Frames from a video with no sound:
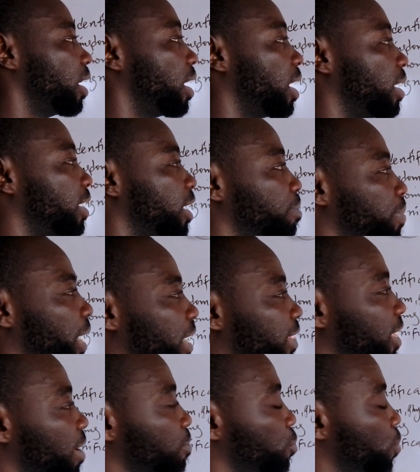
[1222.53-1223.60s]
And by the
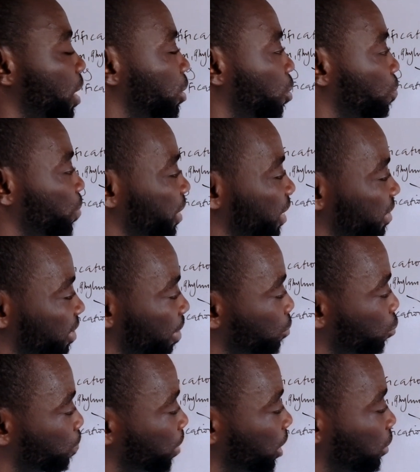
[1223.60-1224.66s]
time you are done with the exam,
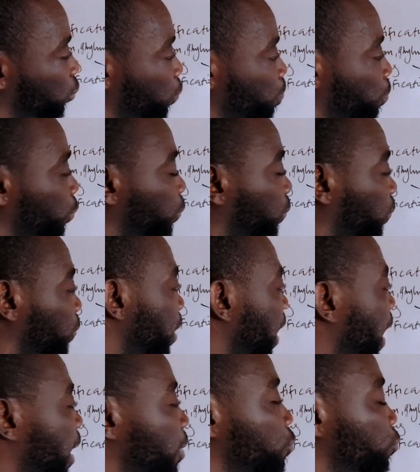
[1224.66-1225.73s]
you begin to post,
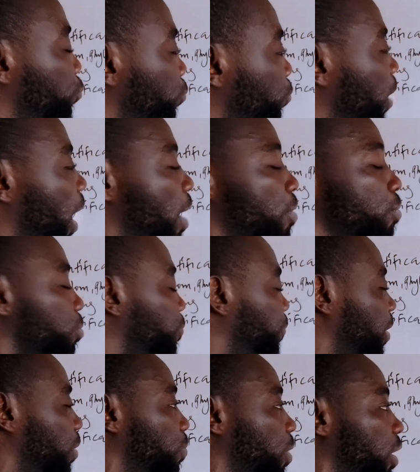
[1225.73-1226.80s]
I wrote
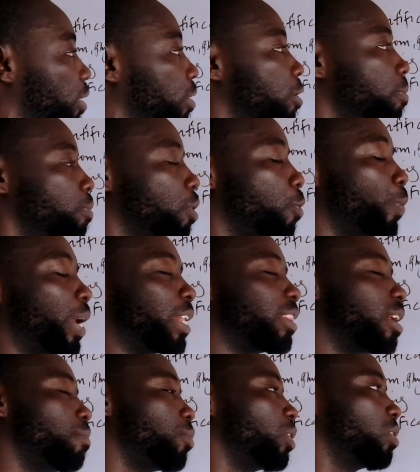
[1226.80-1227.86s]
very well. But by the
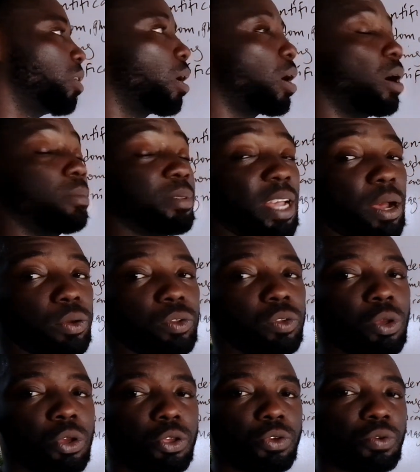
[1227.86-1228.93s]
time the result comes out,
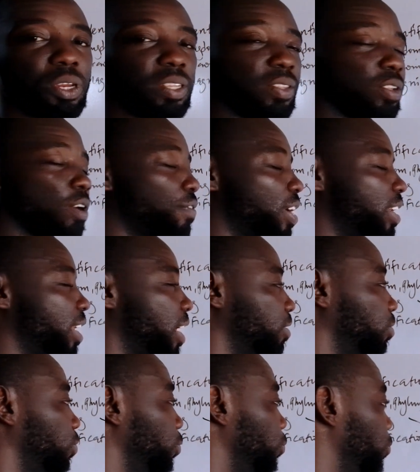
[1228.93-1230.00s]
you discover
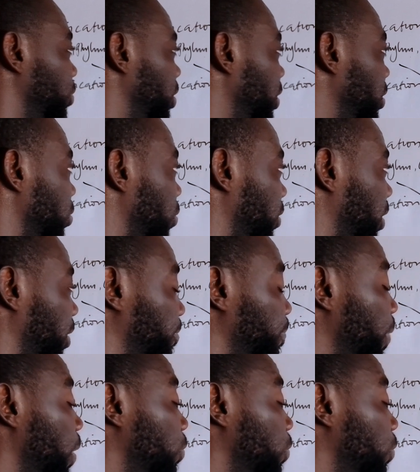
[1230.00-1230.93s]
that you did nothing.